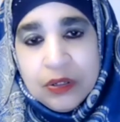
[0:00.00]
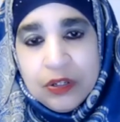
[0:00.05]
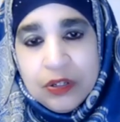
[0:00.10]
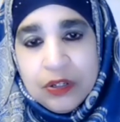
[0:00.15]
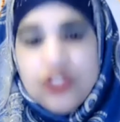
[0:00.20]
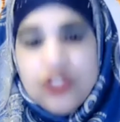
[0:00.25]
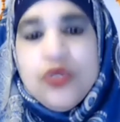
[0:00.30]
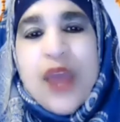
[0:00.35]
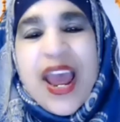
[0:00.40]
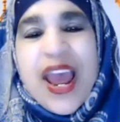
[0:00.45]

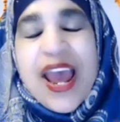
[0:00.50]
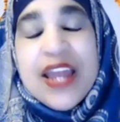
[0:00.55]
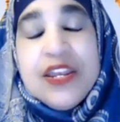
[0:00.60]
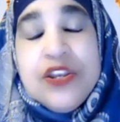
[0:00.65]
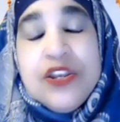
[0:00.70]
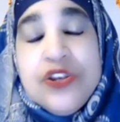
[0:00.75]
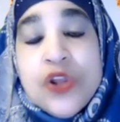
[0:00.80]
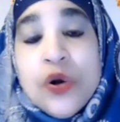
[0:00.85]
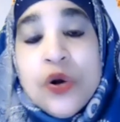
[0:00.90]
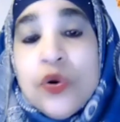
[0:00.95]
You had
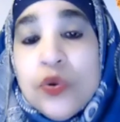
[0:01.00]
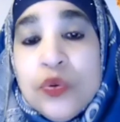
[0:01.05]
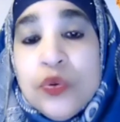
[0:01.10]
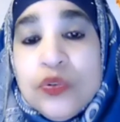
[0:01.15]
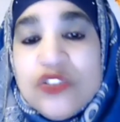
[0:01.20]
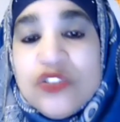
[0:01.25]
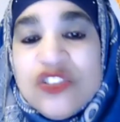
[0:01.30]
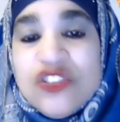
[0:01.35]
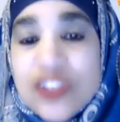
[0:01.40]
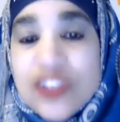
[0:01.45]
no
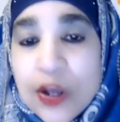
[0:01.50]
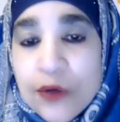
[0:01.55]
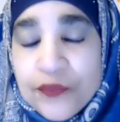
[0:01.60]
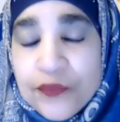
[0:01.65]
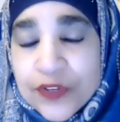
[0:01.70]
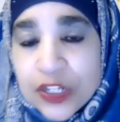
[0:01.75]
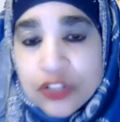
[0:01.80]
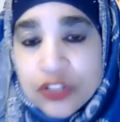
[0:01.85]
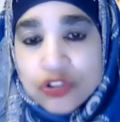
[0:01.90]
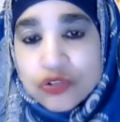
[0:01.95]

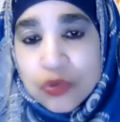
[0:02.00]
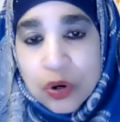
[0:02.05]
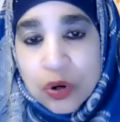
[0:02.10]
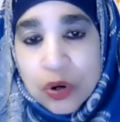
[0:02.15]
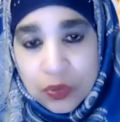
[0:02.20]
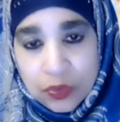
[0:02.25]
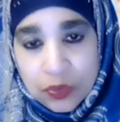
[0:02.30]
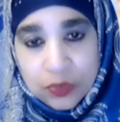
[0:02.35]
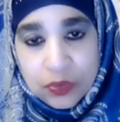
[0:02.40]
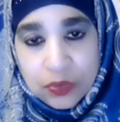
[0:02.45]

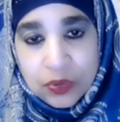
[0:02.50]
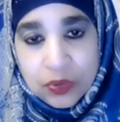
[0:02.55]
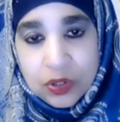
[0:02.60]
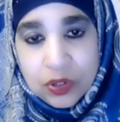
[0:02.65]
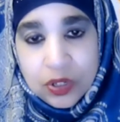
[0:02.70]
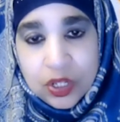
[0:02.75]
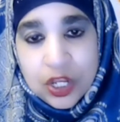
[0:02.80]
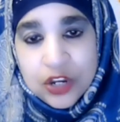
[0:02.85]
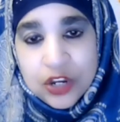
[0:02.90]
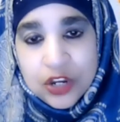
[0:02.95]
self-control.
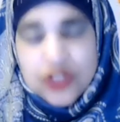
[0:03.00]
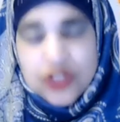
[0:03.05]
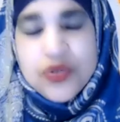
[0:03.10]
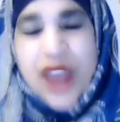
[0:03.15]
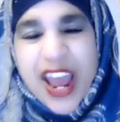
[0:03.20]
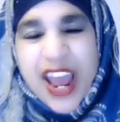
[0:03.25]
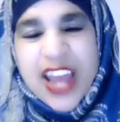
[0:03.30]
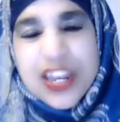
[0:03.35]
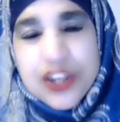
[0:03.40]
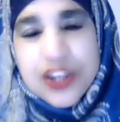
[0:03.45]
You
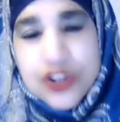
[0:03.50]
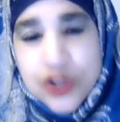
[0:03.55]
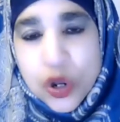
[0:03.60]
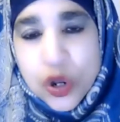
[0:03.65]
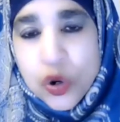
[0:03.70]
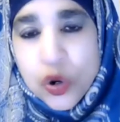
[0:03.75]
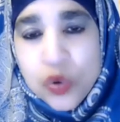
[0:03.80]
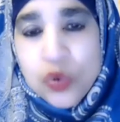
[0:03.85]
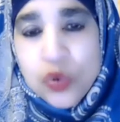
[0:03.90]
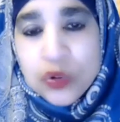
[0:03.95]
had
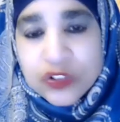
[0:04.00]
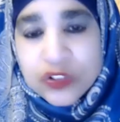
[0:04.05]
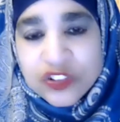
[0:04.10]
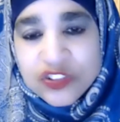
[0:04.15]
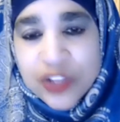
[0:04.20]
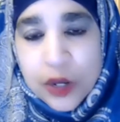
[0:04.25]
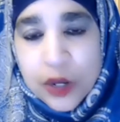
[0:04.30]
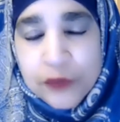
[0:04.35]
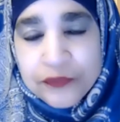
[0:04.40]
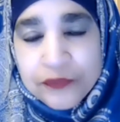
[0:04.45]
no
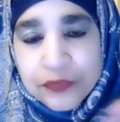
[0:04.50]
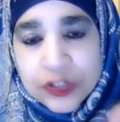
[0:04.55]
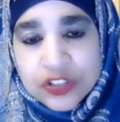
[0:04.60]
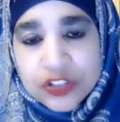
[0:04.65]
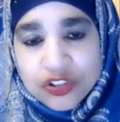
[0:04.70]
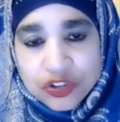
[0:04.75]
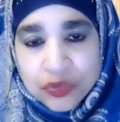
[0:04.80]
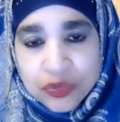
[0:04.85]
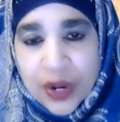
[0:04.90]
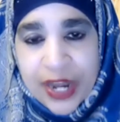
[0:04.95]

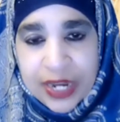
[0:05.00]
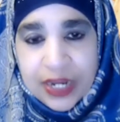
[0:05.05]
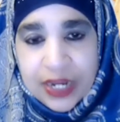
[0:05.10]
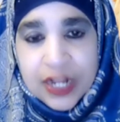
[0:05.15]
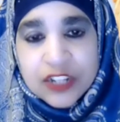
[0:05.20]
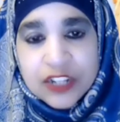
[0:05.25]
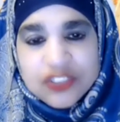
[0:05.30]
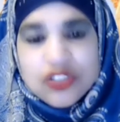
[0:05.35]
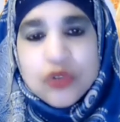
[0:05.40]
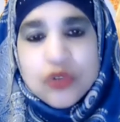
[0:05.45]
self-restraint.
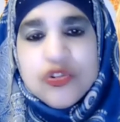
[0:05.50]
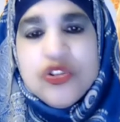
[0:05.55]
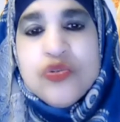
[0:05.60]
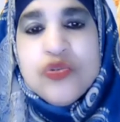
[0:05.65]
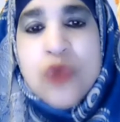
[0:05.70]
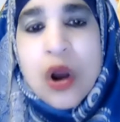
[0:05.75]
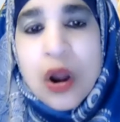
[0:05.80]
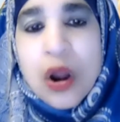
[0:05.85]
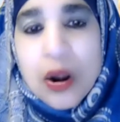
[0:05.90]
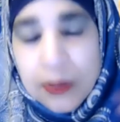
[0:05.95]
So you
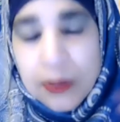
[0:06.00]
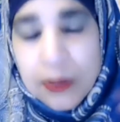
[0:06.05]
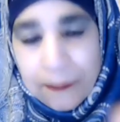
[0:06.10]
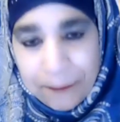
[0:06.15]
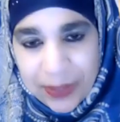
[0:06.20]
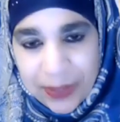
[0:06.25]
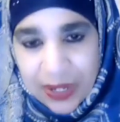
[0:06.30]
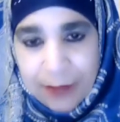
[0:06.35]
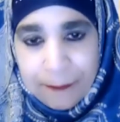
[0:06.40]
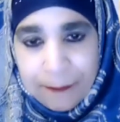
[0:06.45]
hurt
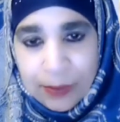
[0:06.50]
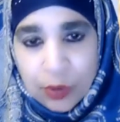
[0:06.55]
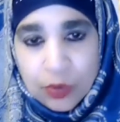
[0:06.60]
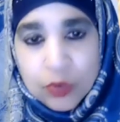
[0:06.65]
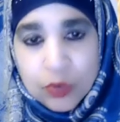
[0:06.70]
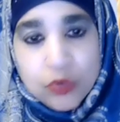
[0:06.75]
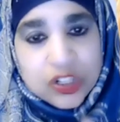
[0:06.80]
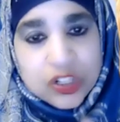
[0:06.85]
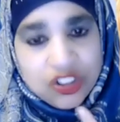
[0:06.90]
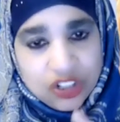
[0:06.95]

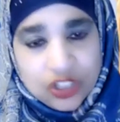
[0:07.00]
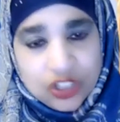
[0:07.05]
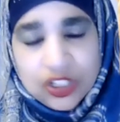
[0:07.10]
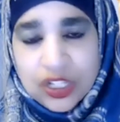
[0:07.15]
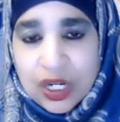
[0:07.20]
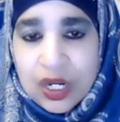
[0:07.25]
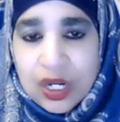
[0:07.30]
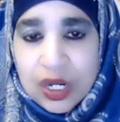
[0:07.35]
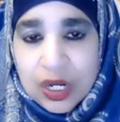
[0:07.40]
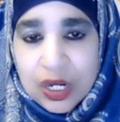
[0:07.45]
people with your
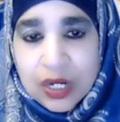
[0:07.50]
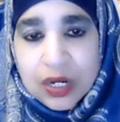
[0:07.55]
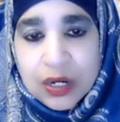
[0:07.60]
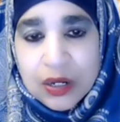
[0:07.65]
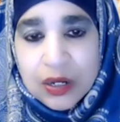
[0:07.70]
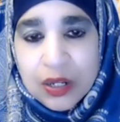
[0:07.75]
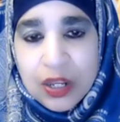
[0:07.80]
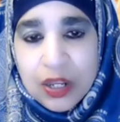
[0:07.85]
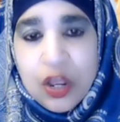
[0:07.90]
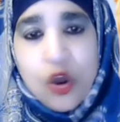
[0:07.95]
tongue,
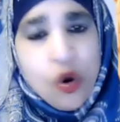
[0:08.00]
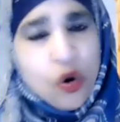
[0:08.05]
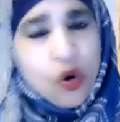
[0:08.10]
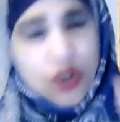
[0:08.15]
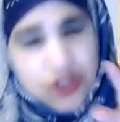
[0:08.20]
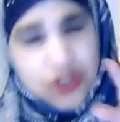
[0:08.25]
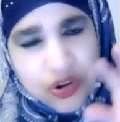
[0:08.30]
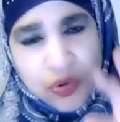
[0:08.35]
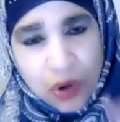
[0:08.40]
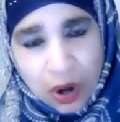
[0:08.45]
or
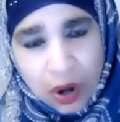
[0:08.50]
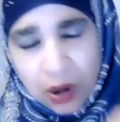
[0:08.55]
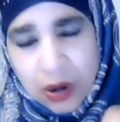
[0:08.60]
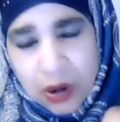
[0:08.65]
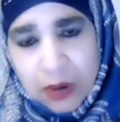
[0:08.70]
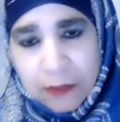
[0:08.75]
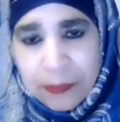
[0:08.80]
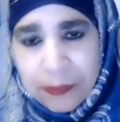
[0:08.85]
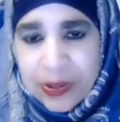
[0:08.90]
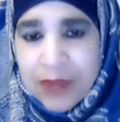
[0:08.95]
you
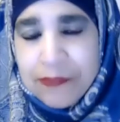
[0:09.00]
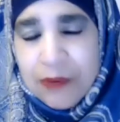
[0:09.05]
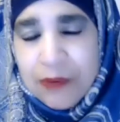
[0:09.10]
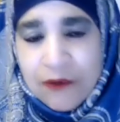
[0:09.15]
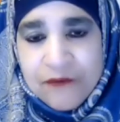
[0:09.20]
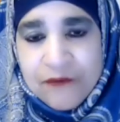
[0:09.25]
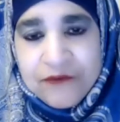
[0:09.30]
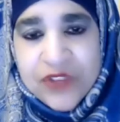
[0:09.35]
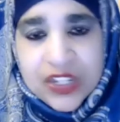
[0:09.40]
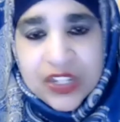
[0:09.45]
hurt
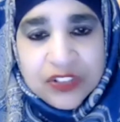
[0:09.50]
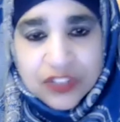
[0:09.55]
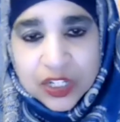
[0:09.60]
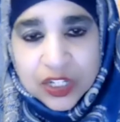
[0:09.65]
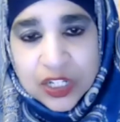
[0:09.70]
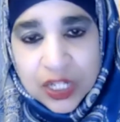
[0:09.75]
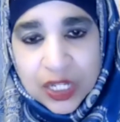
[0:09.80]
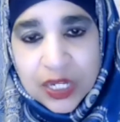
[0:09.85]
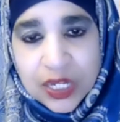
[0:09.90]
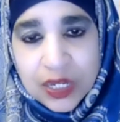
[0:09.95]
people
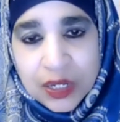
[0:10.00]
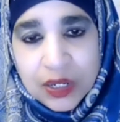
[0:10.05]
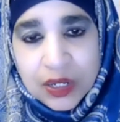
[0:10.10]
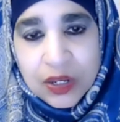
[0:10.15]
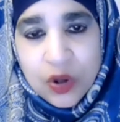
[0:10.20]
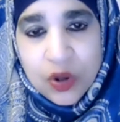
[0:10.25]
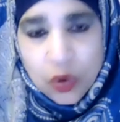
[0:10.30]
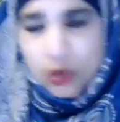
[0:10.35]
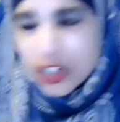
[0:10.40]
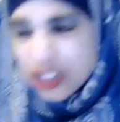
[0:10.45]
physically,
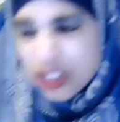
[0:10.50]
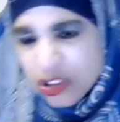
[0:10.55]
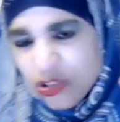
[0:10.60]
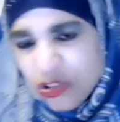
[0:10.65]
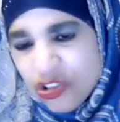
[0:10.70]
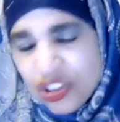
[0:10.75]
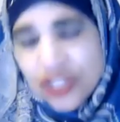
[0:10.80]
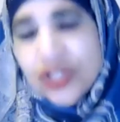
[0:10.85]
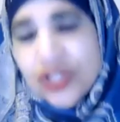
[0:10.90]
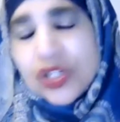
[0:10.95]
or you
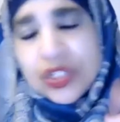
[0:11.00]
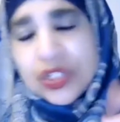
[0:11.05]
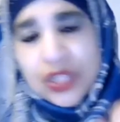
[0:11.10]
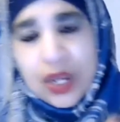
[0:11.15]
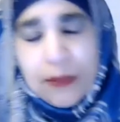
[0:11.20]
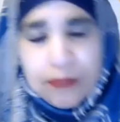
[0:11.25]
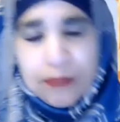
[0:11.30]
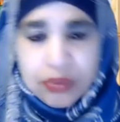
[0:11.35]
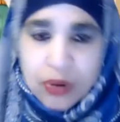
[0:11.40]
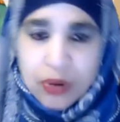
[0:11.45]
took
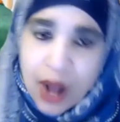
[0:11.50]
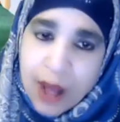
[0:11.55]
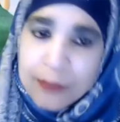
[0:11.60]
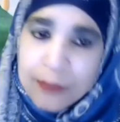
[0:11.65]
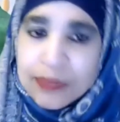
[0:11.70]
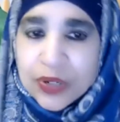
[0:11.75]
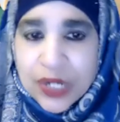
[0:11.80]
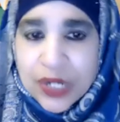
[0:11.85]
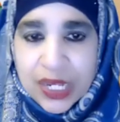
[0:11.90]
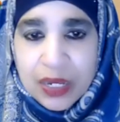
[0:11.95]
their
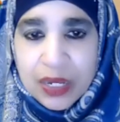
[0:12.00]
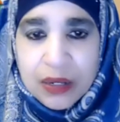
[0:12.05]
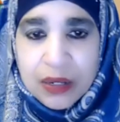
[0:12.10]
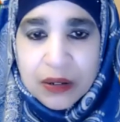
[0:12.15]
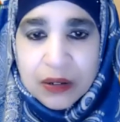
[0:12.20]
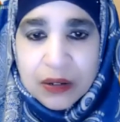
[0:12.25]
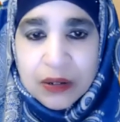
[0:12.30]
property.